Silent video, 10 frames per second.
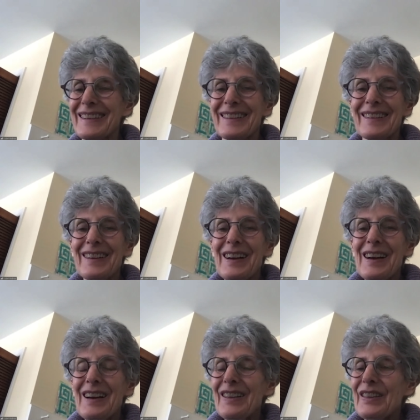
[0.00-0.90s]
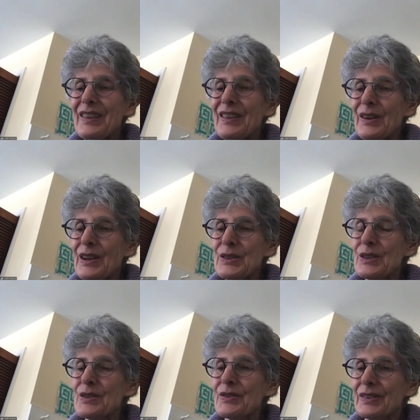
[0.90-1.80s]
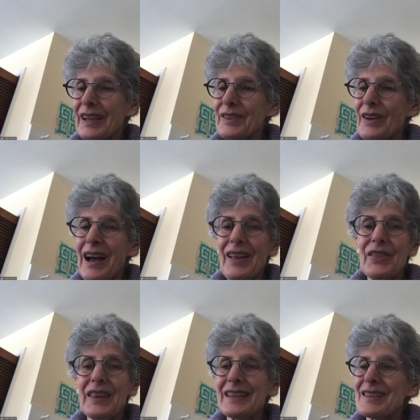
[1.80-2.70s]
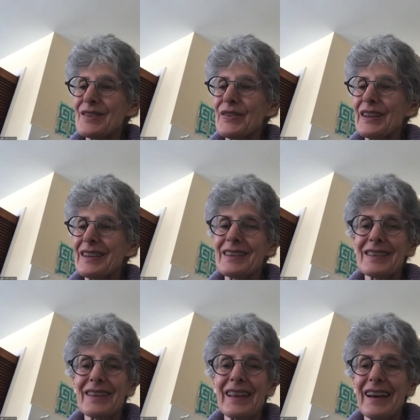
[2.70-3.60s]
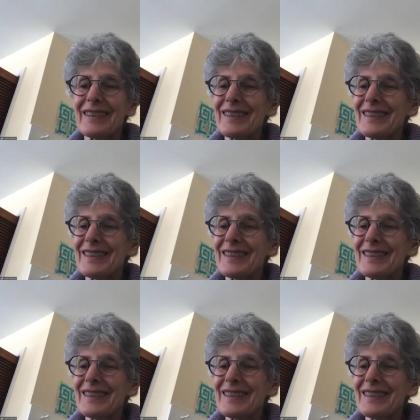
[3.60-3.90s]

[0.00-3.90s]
And there are all sorts of kind of odd things fit into that